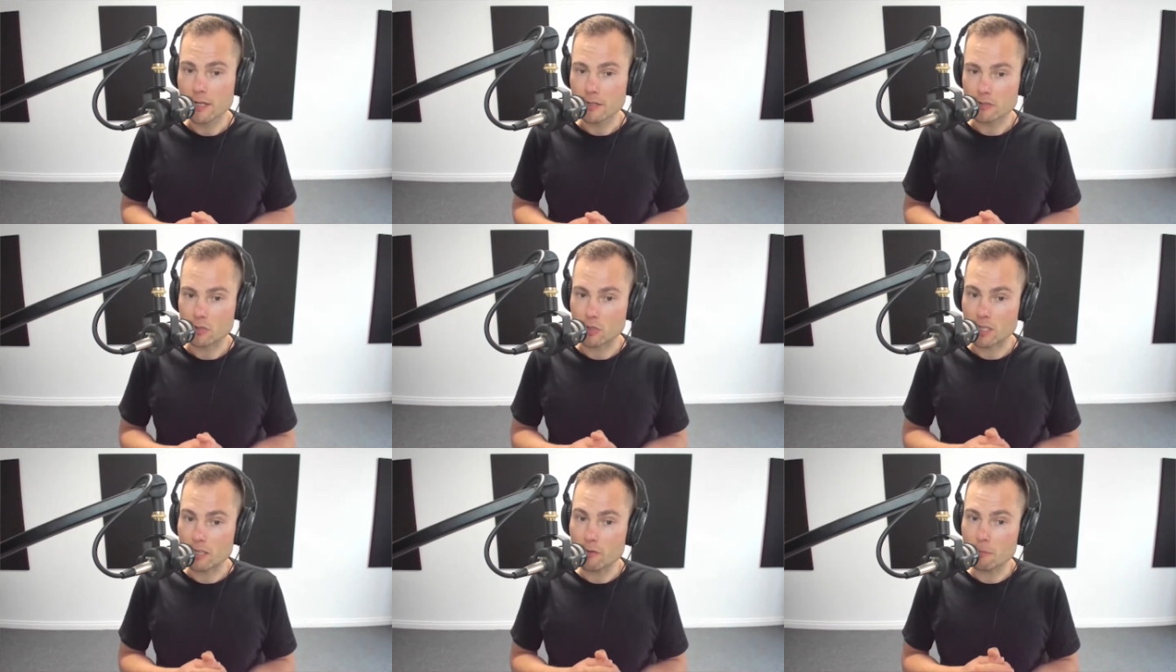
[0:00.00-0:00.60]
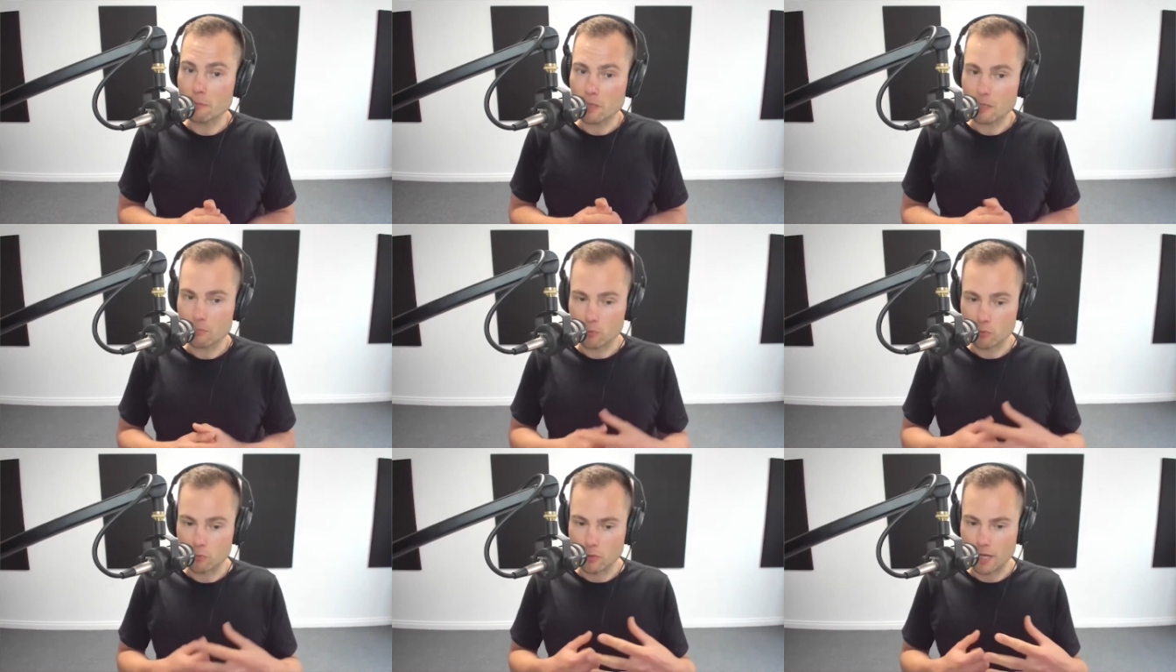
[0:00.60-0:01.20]
So, giving
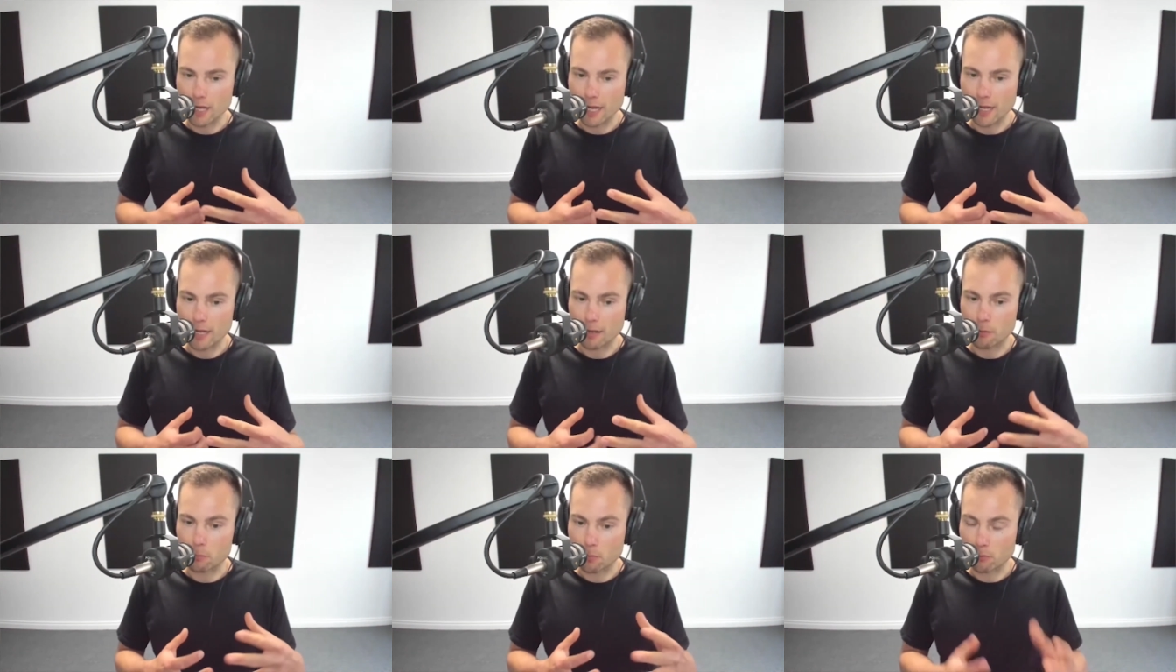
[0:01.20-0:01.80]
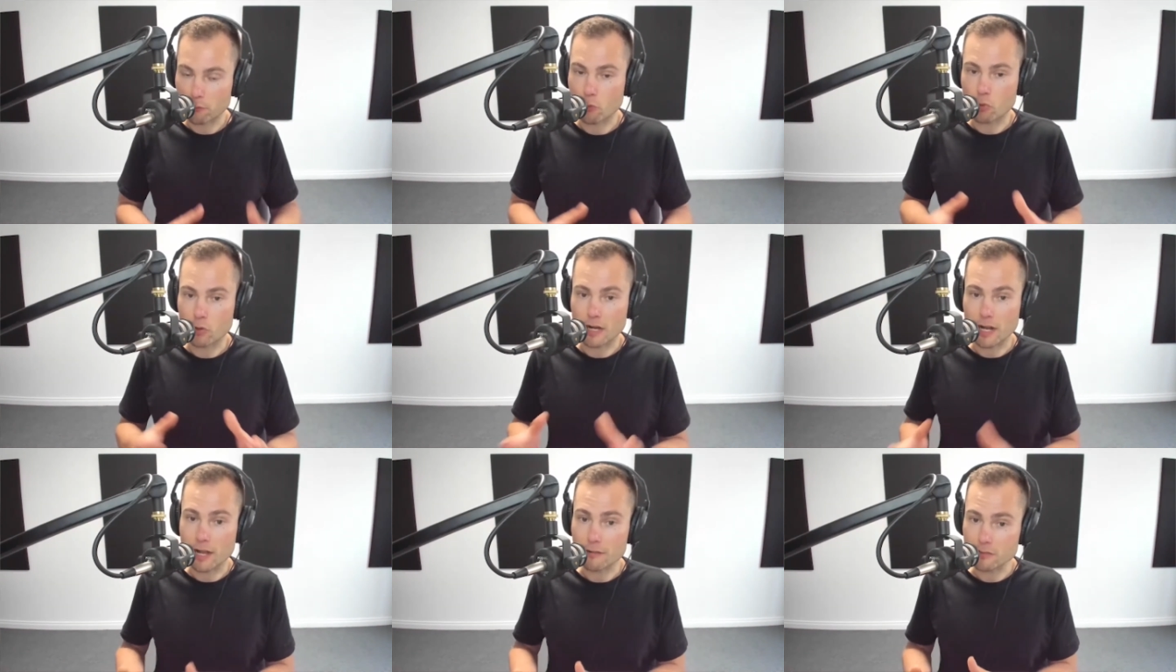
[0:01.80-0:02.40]
people uh, before
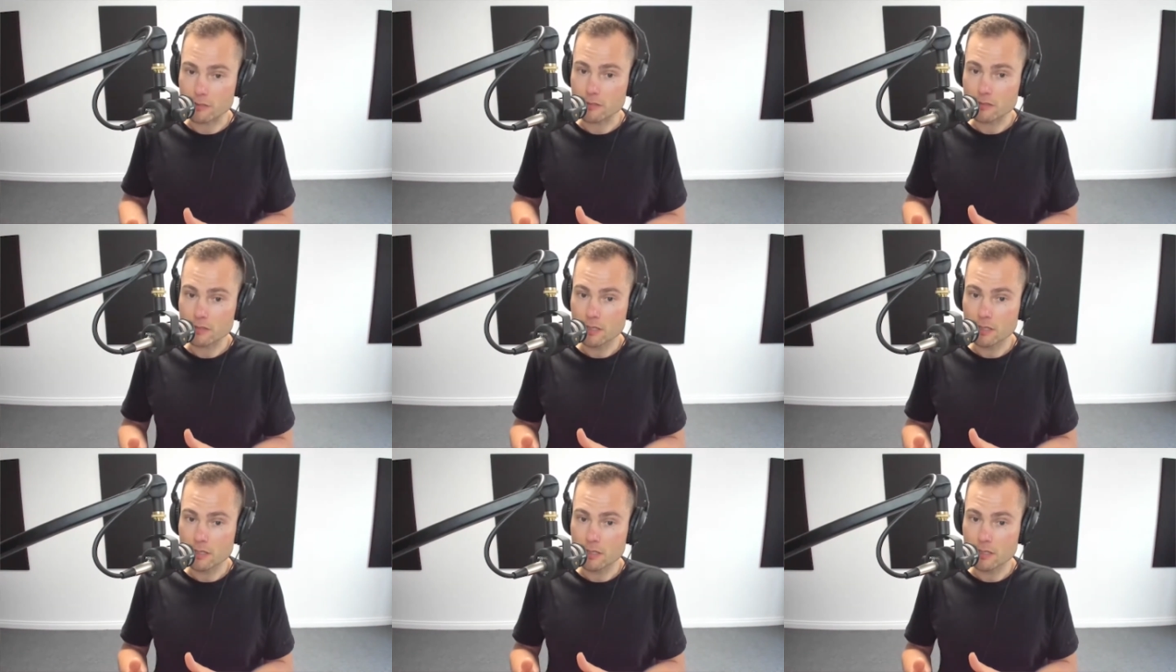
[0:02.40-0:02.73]
and afters